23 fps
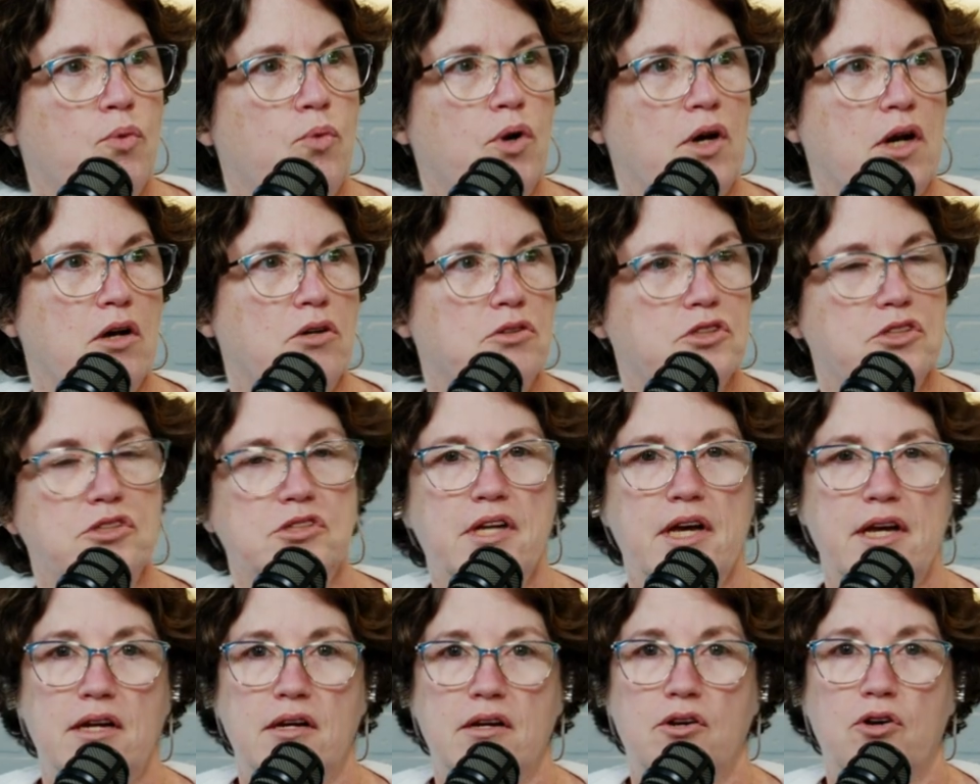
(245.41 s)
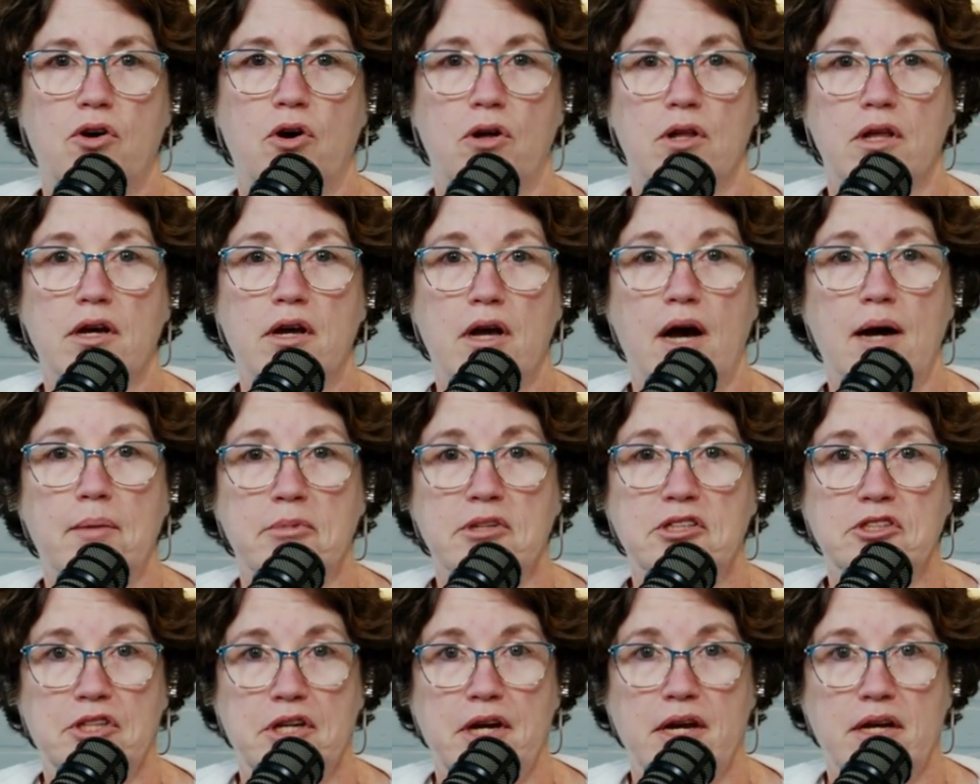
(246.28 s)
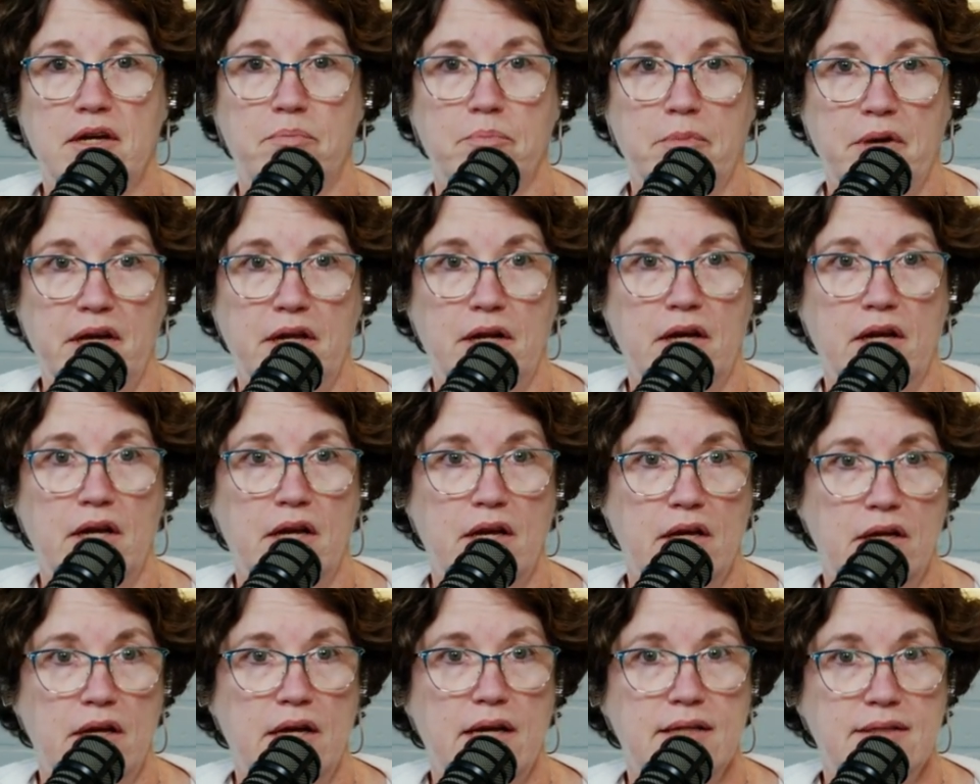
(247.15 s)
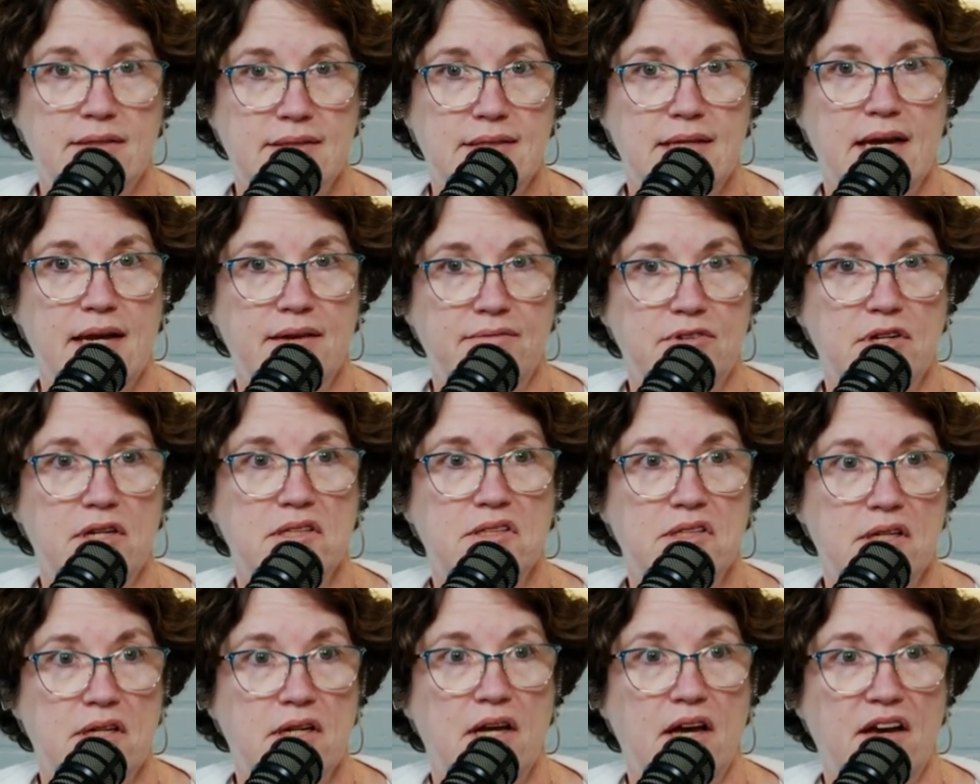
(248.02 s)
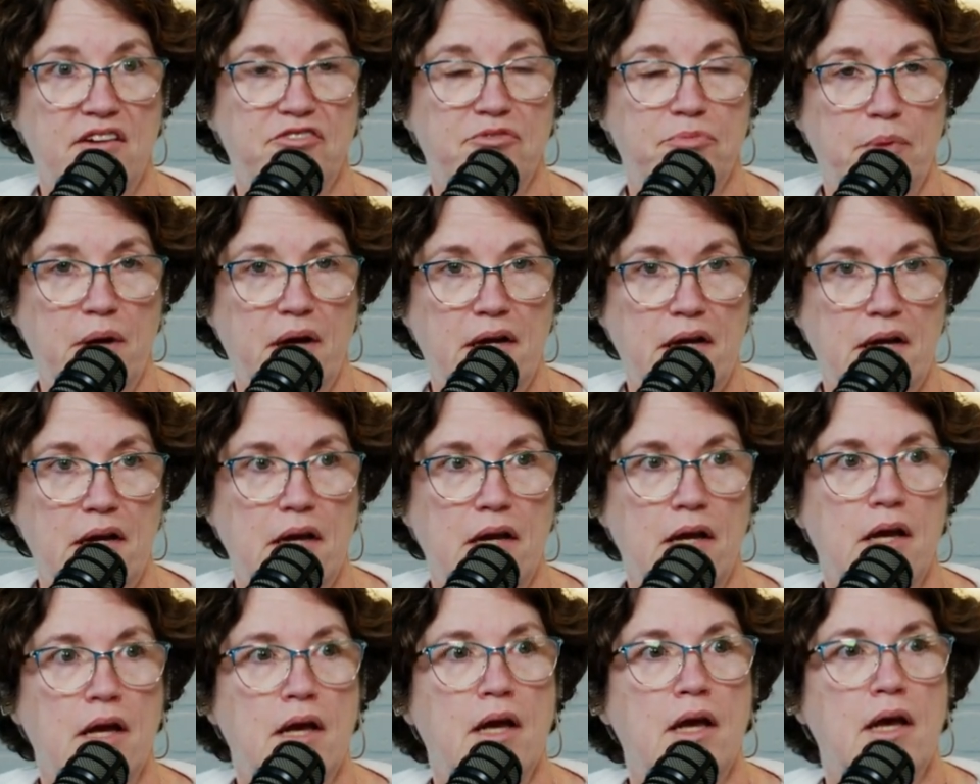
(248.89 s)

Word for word: what I'll just ca- call a comma check, meaning it, it saved us enough money